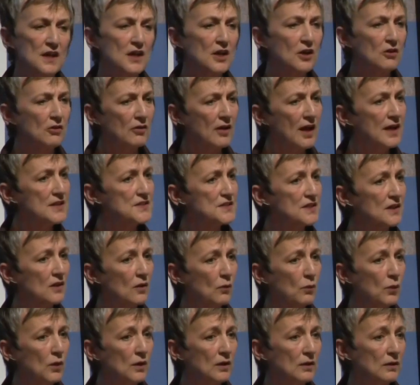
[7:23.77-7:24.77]
creating a
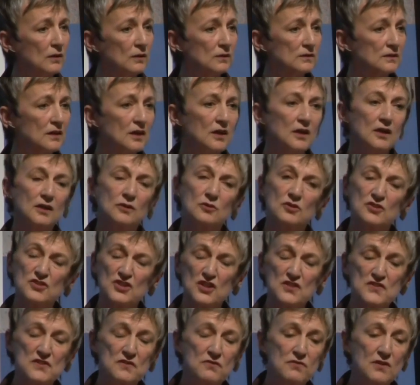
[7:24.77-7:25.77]
world, as
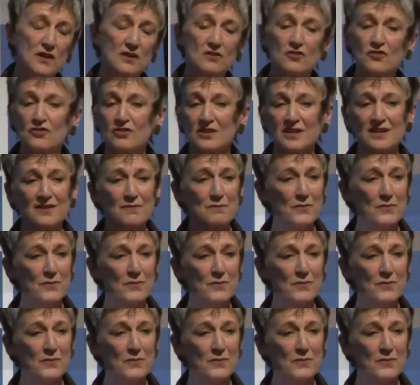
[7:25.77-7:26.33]
Joseph Rantry,